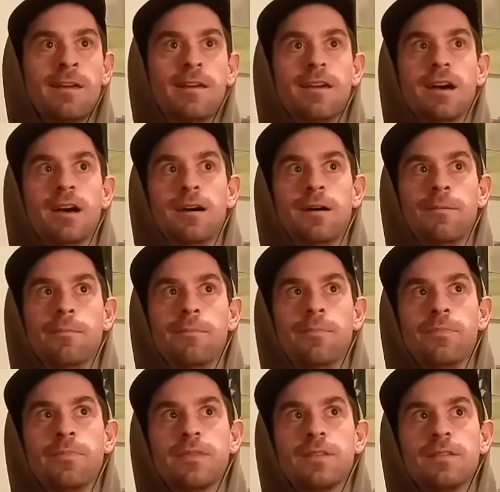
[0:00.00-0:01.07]

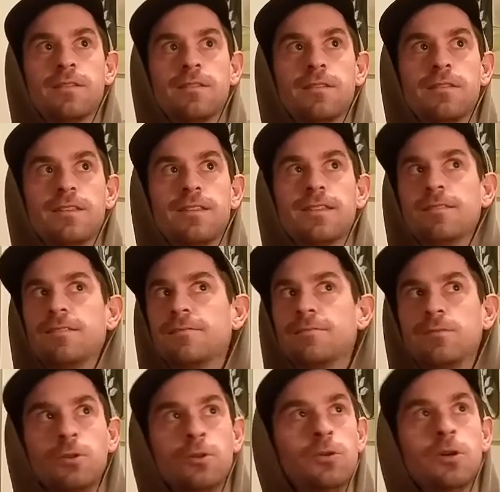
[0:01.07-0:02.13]

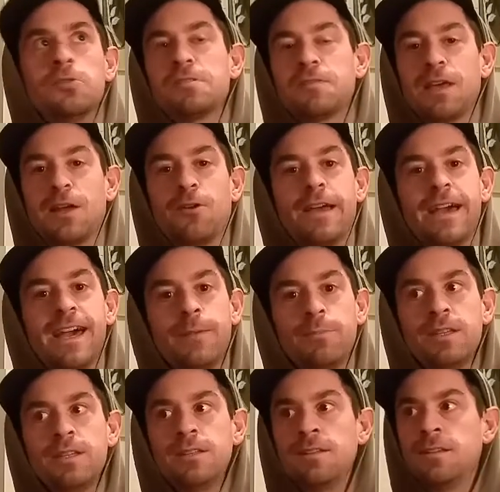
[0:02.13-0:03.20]
Who knows if that'll
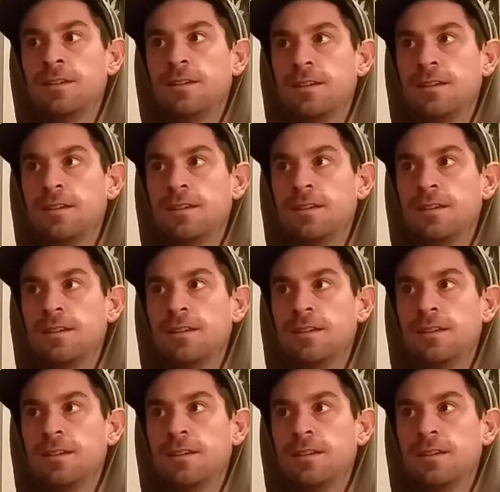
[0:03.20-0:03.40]
happen.